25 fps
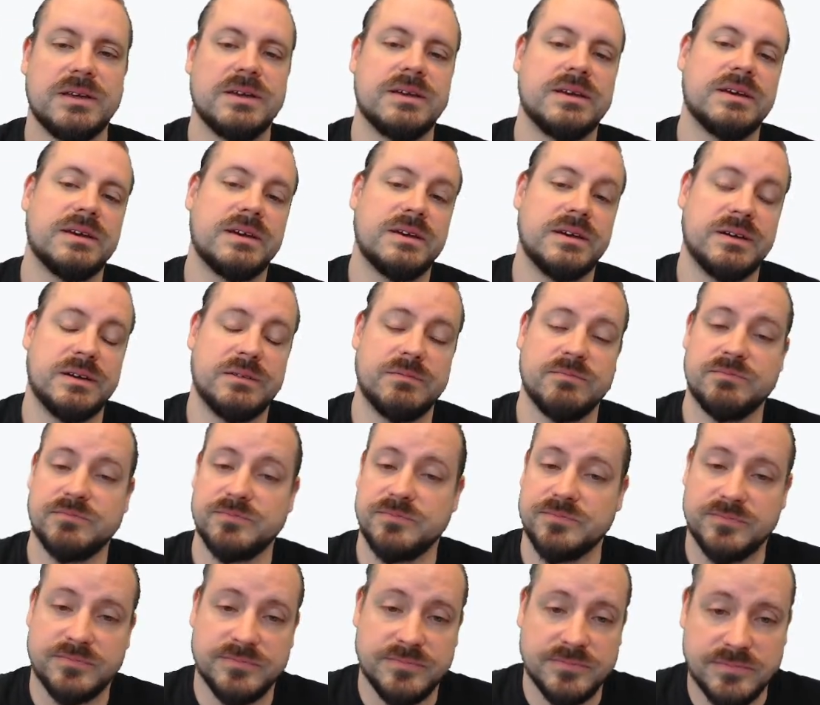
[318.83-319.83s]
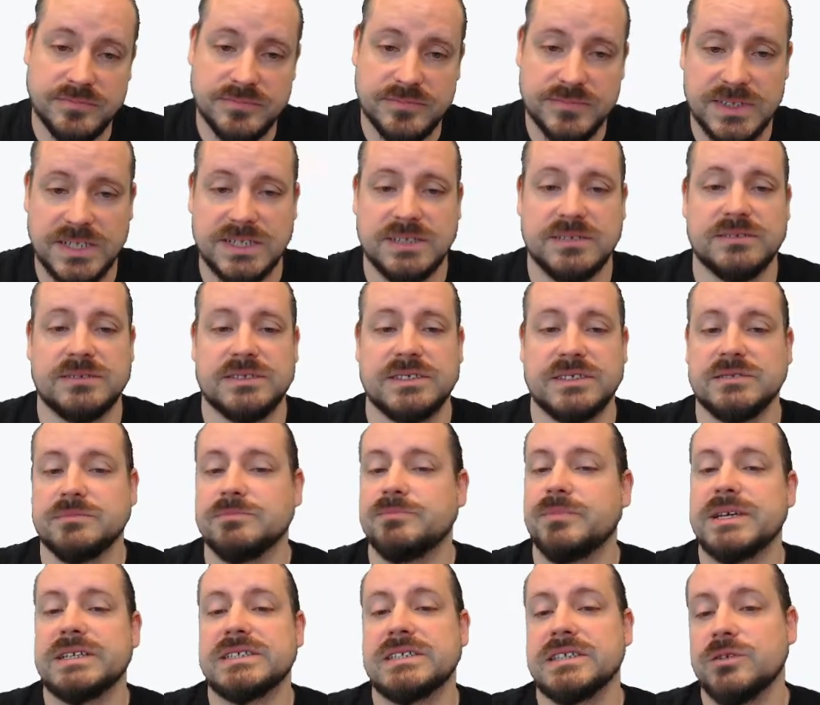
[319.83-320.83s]
yeah,
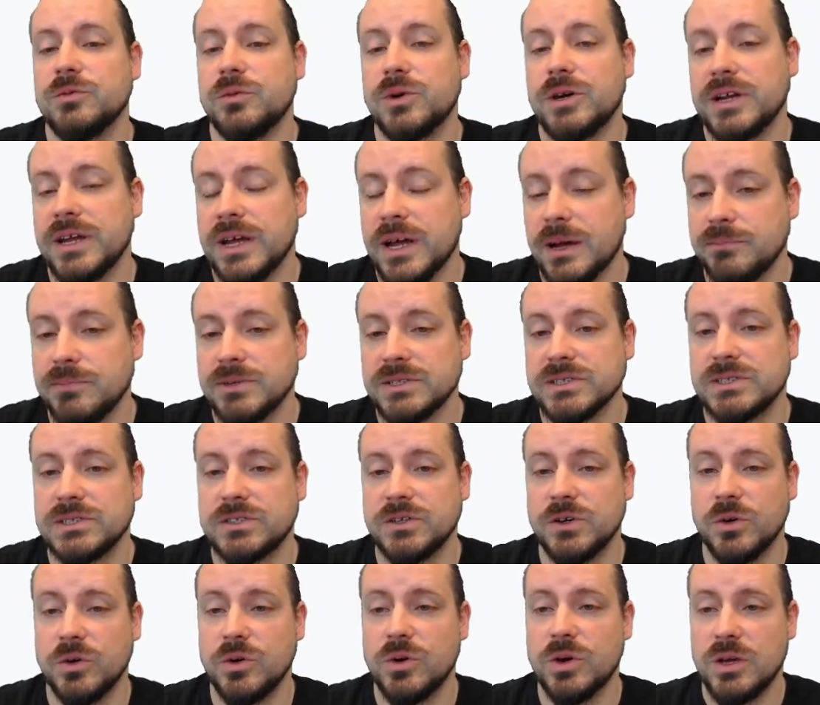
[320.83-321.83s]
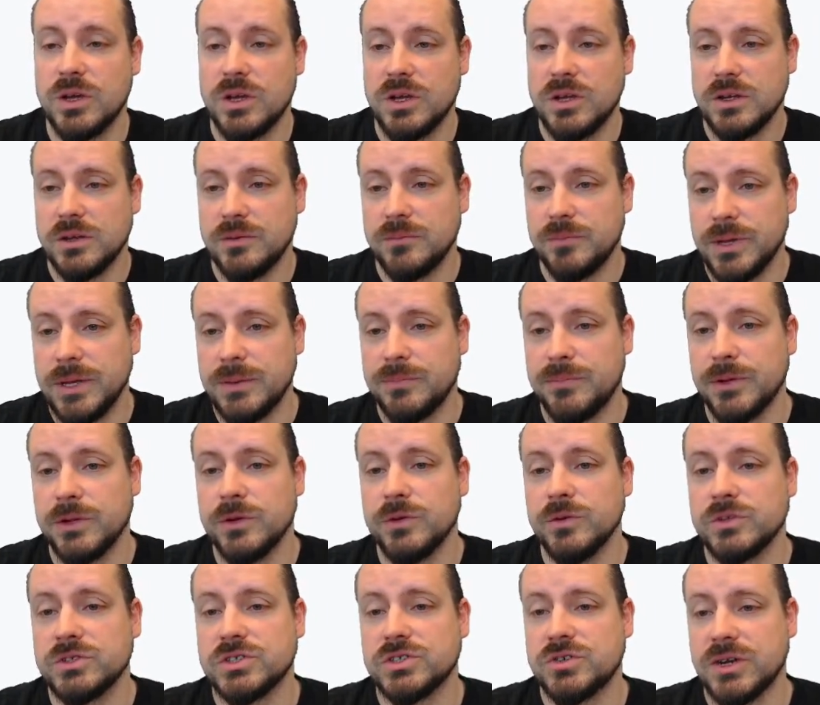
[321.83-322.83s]
basically where it happens. So people
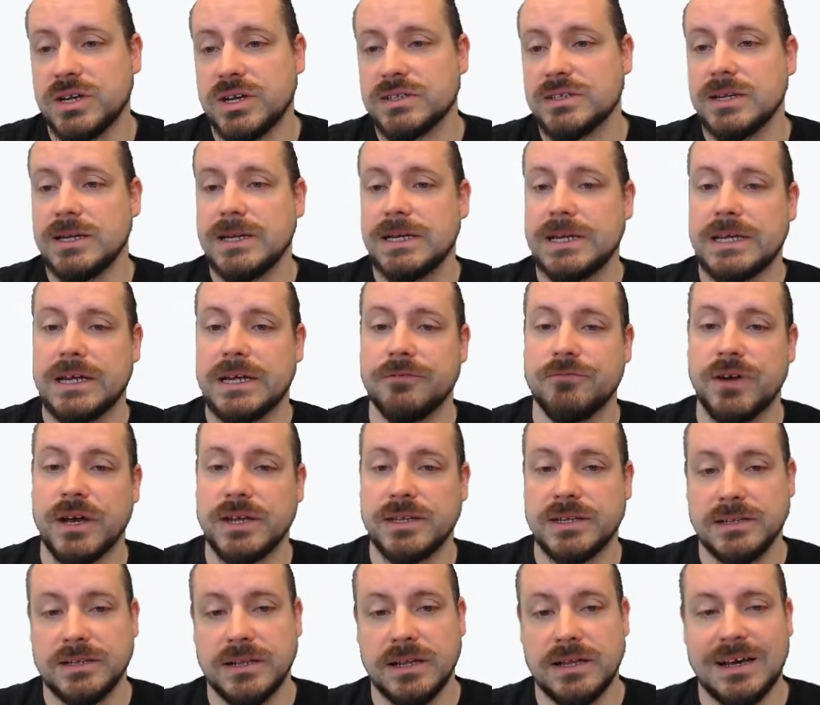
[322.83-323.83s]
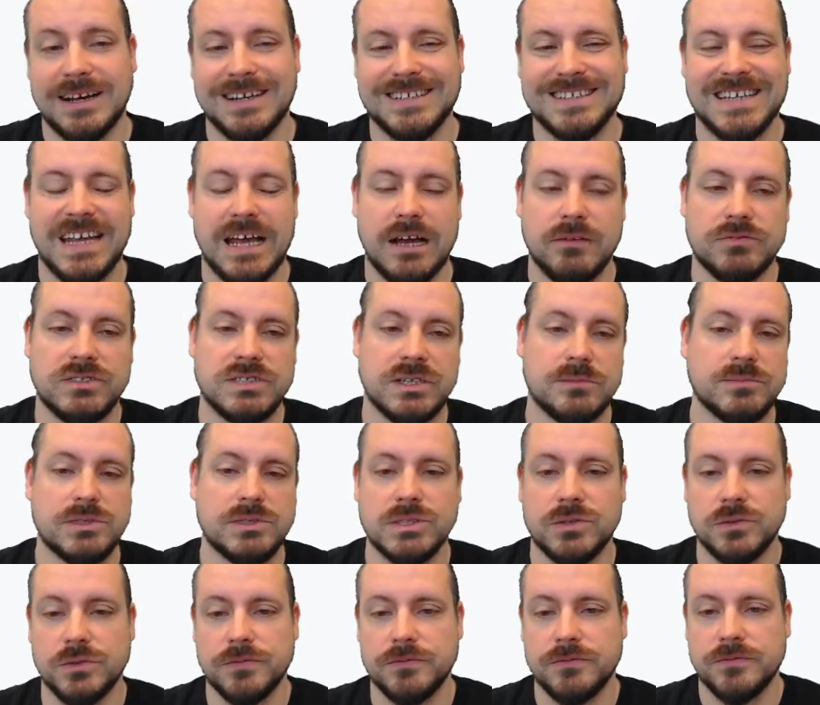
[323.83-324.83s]
who is translating and writing the lines have some
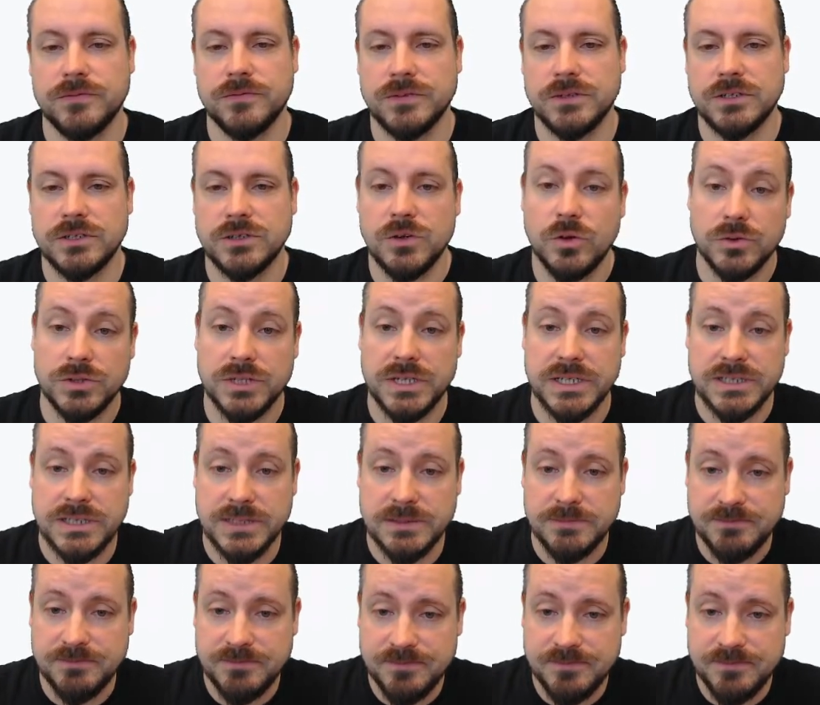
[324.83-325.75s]
sort of context.